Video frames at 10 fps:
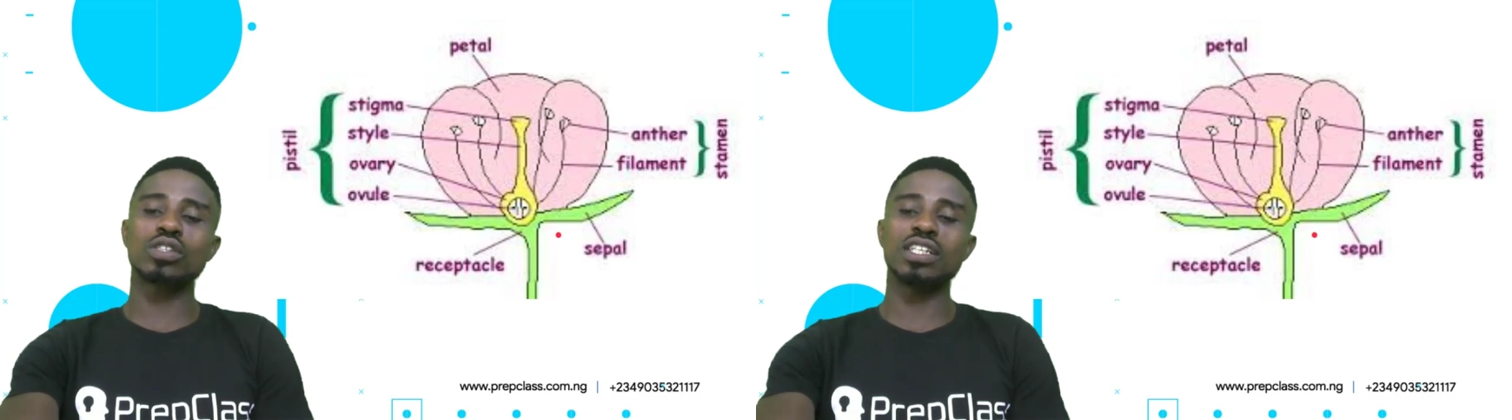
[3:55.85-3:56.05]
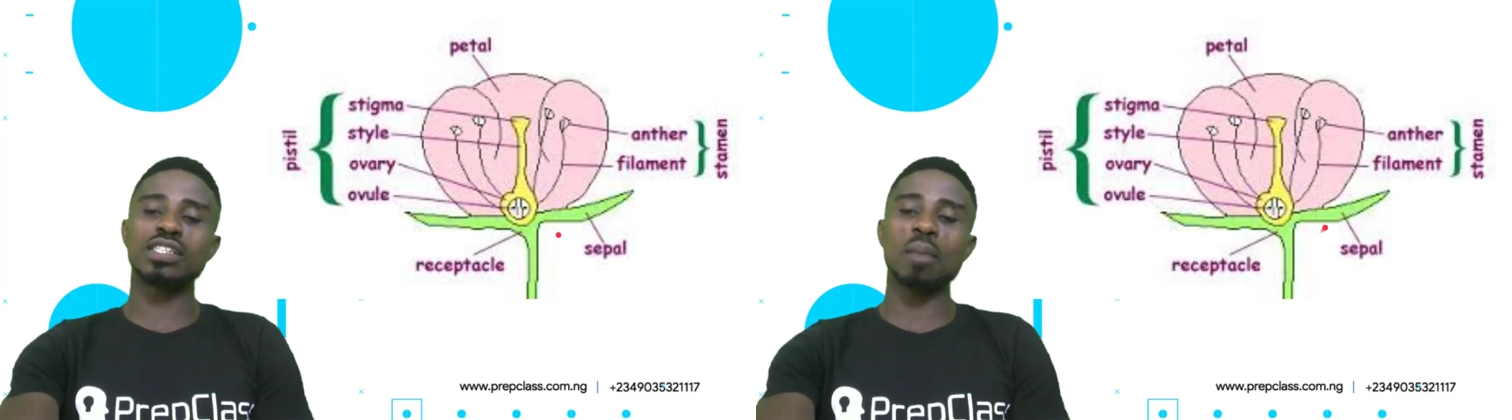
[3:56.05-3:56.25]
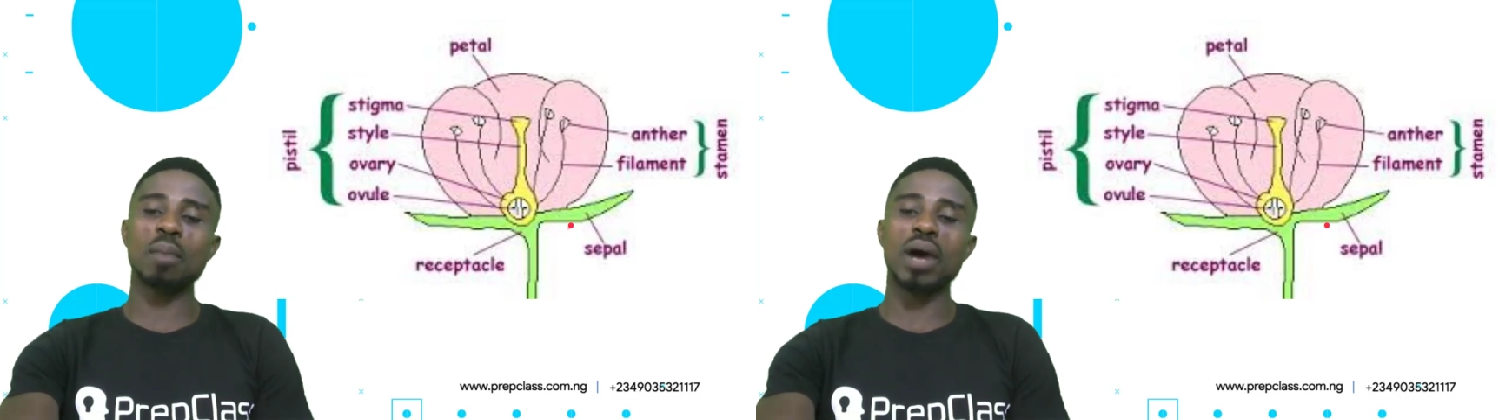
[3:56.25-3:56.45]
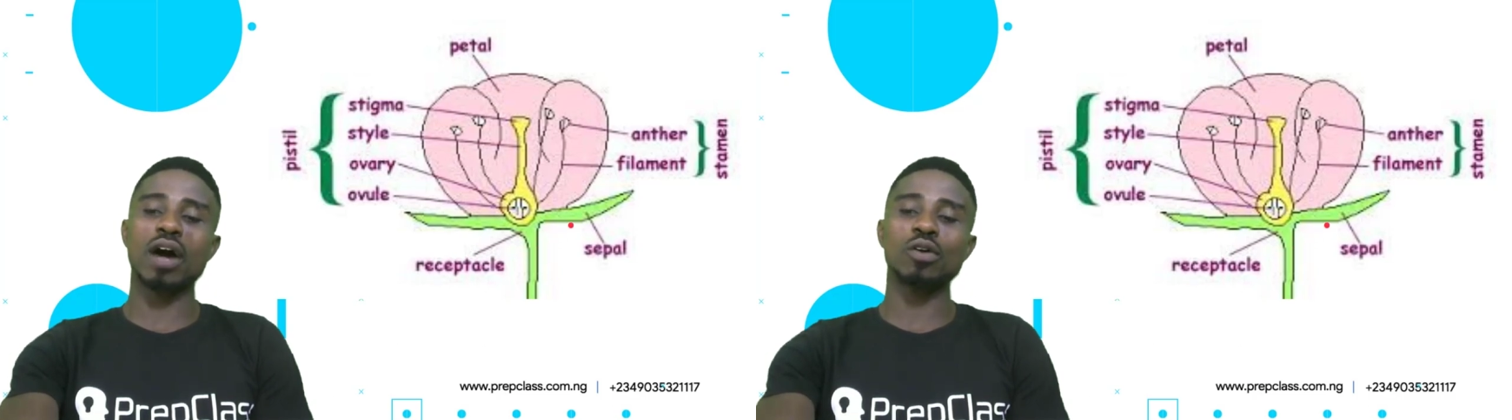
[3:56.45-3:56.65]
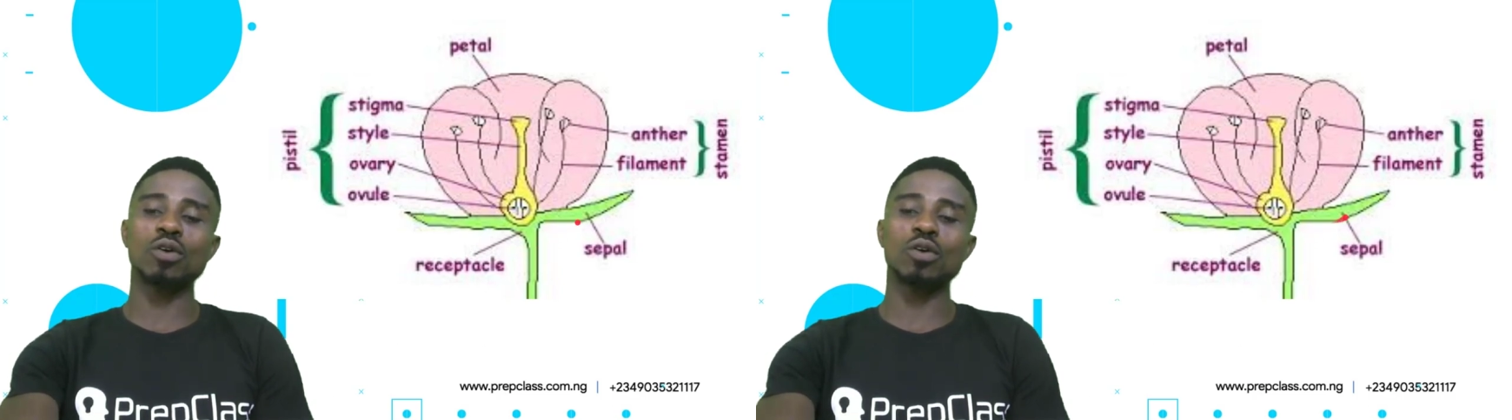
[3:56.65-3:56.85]
the
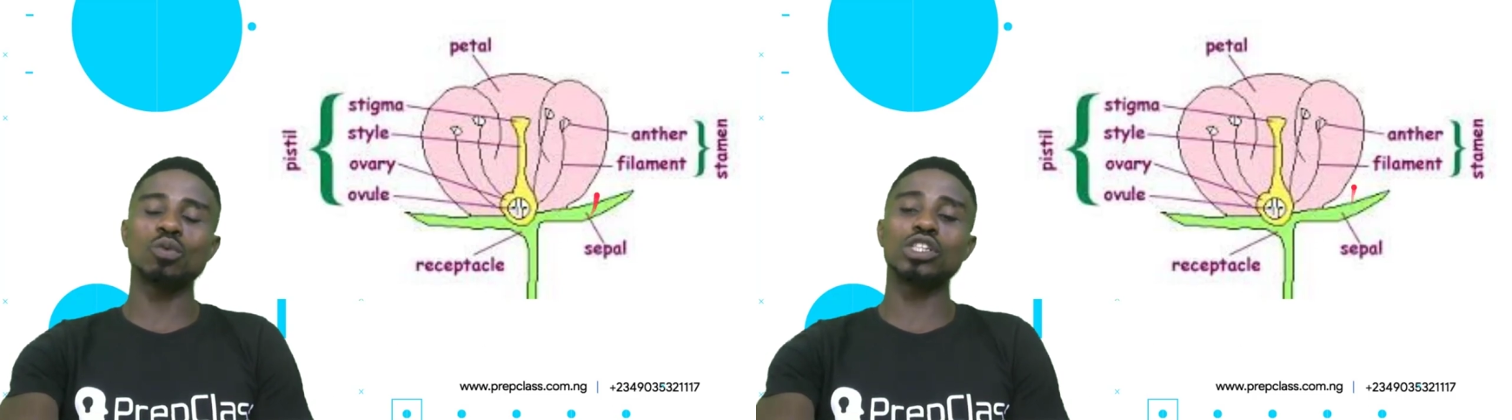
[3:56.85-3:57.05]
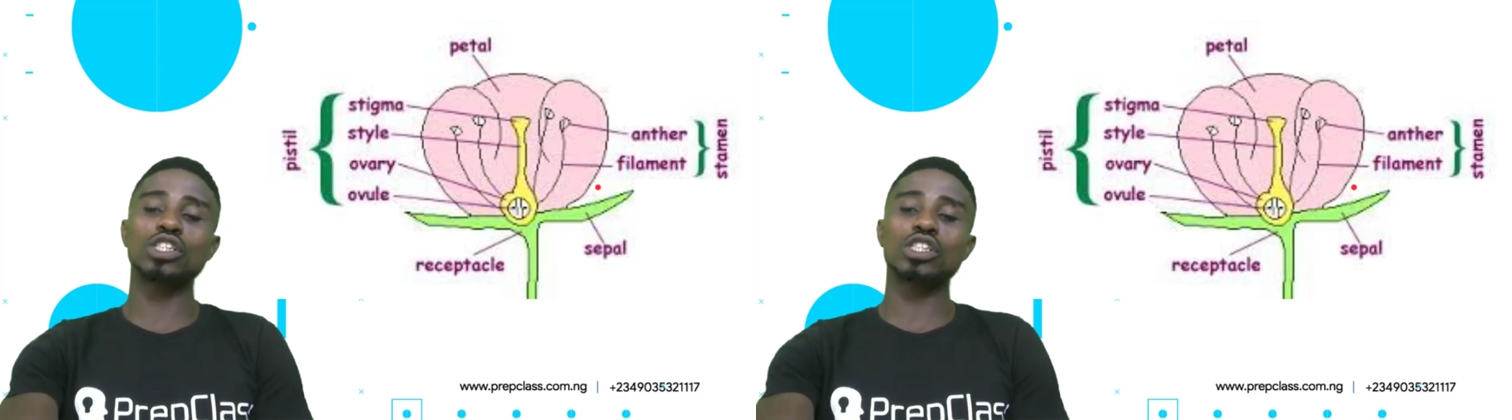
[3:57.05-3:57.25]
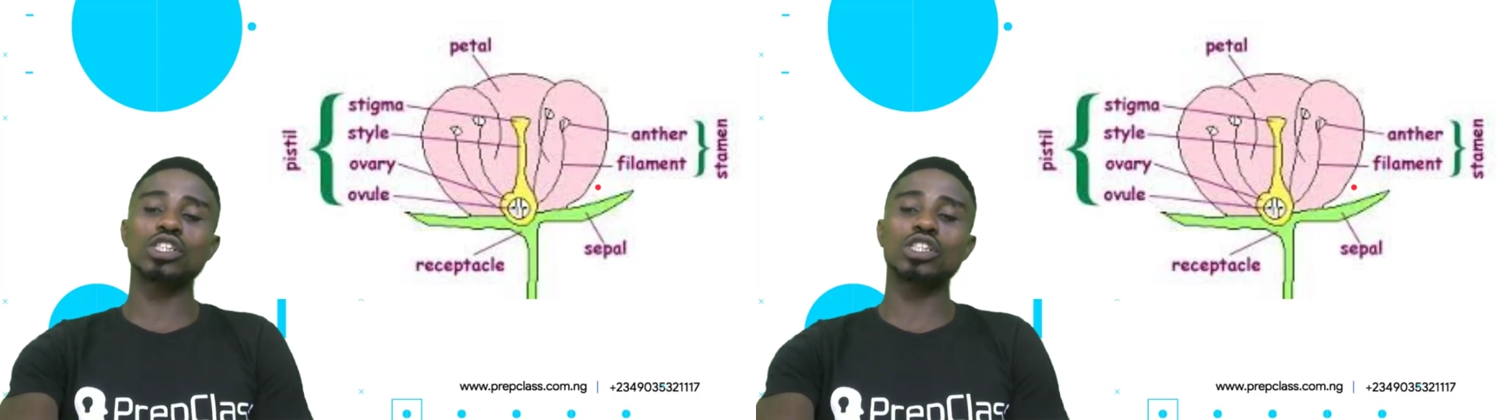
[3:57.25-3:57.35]
sepal, which